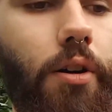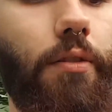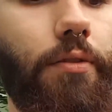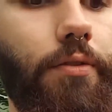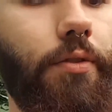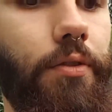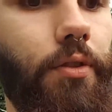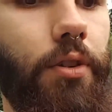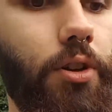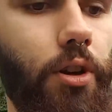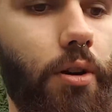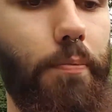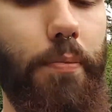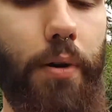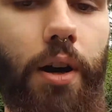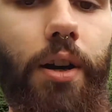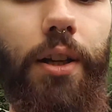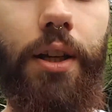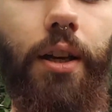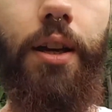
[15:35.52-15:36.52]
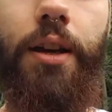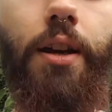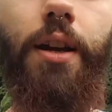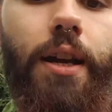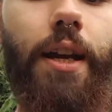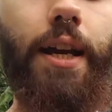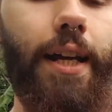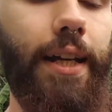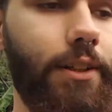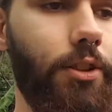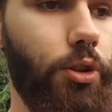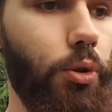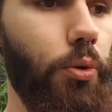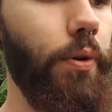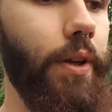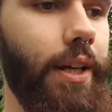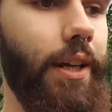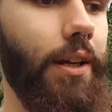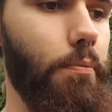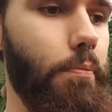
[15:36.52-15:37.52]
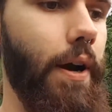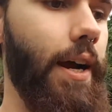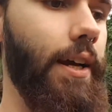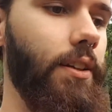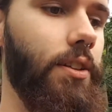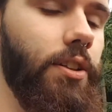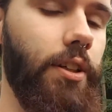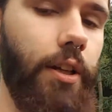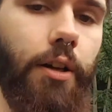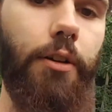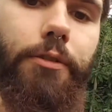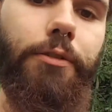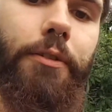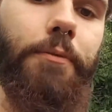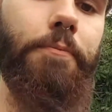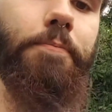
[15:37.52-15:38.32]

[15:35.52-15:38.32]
of your body, it's doing it by itself,